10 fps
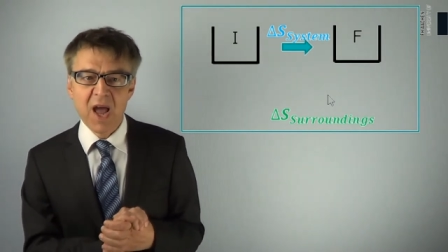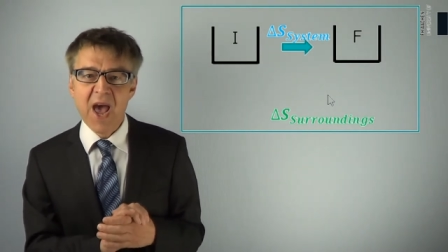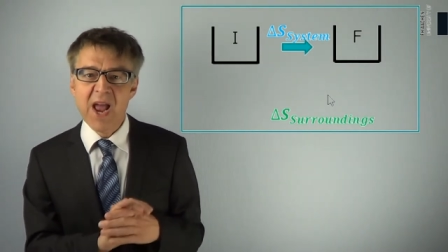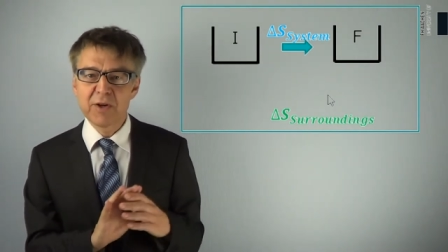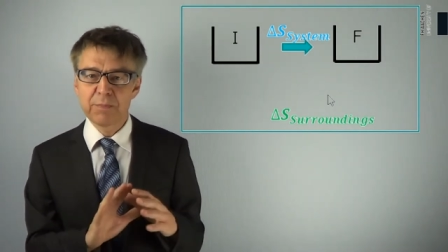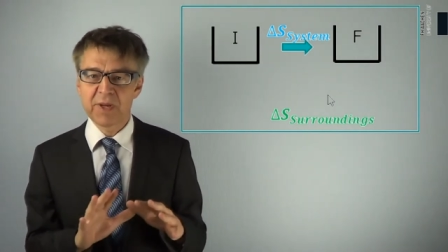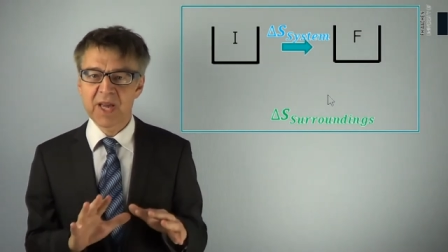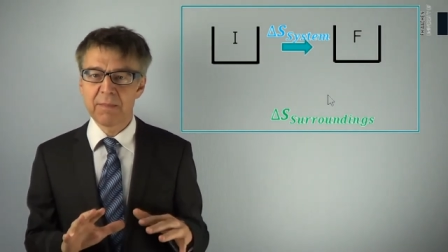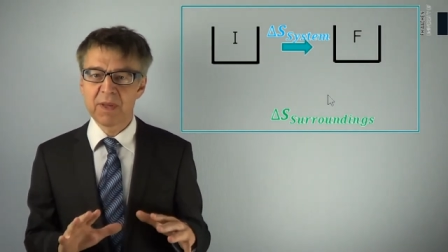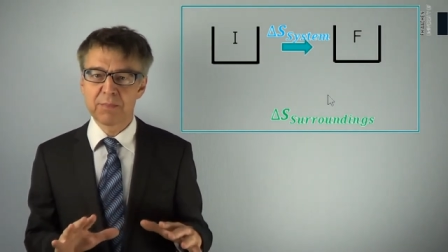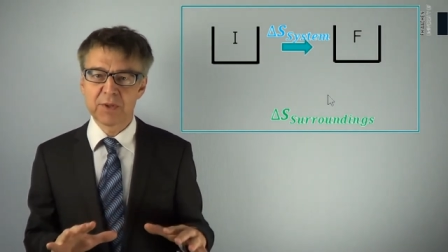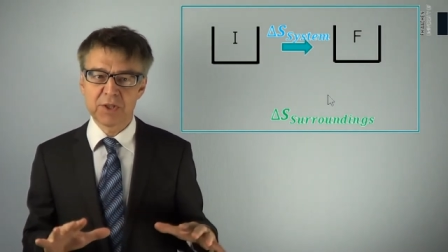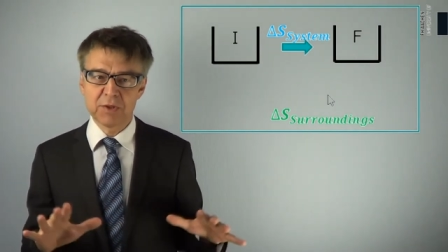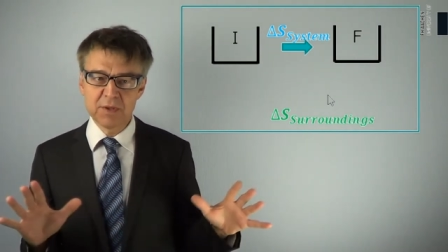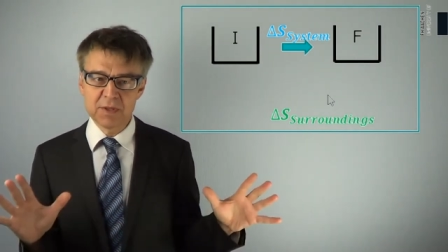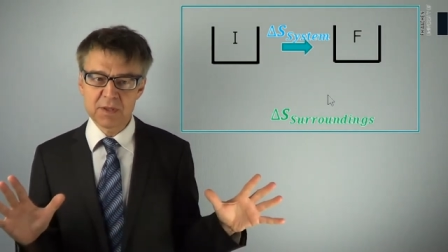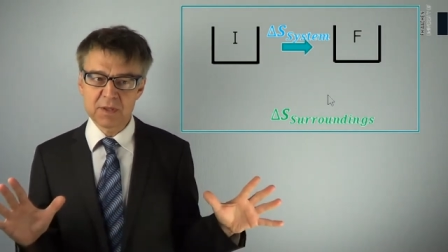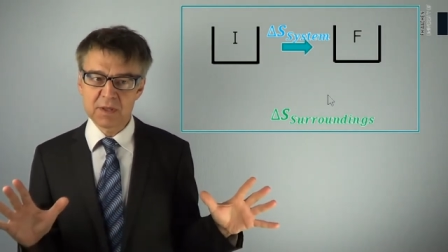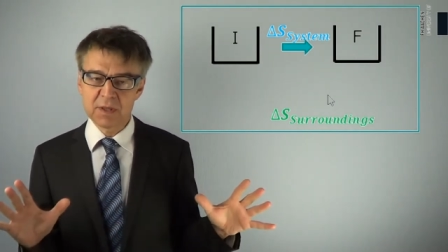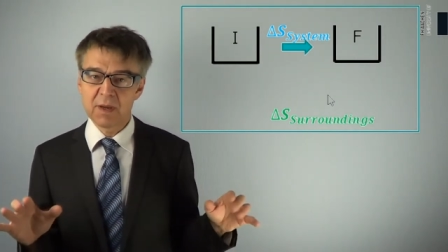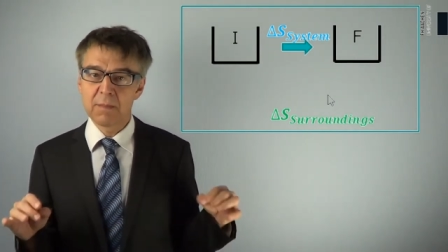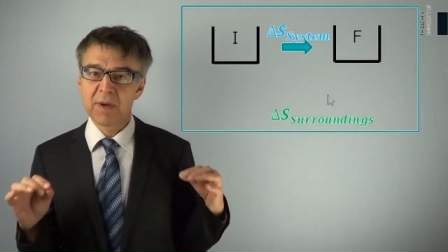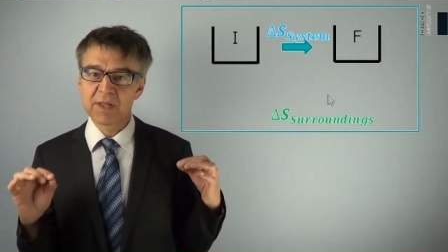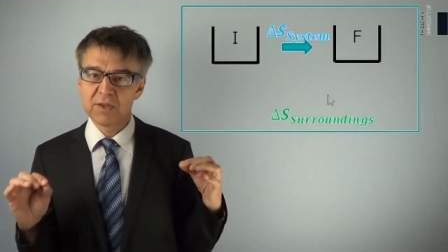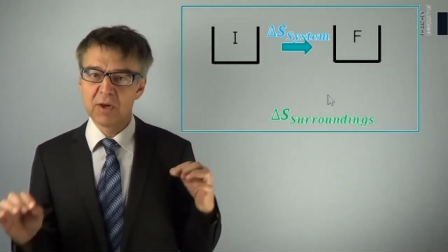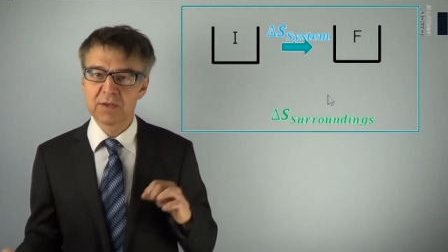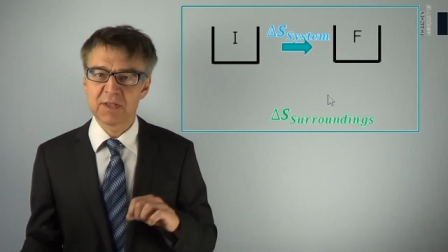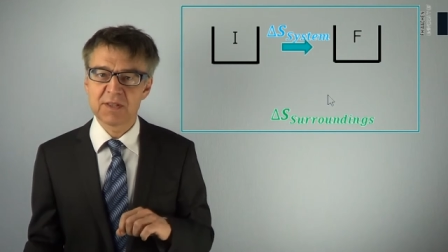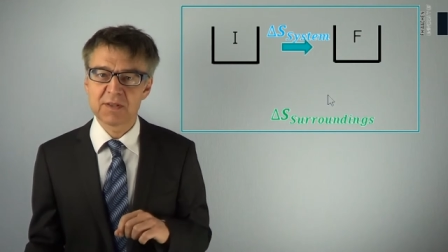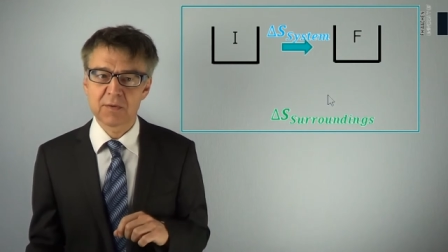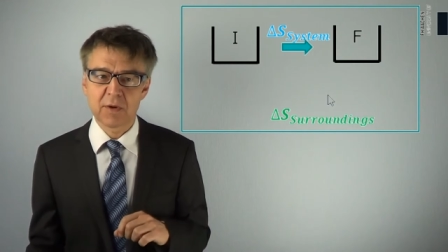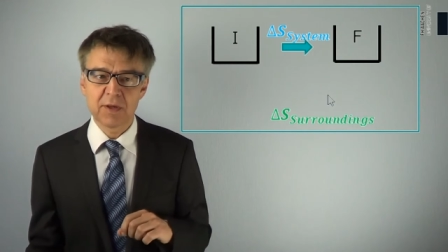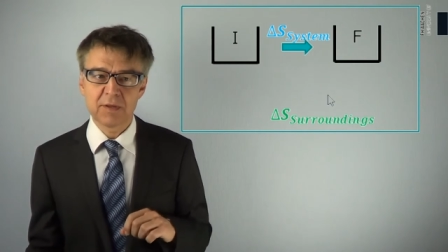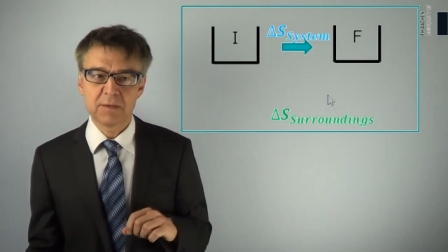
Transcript: Entropy can be produced but not destroyed.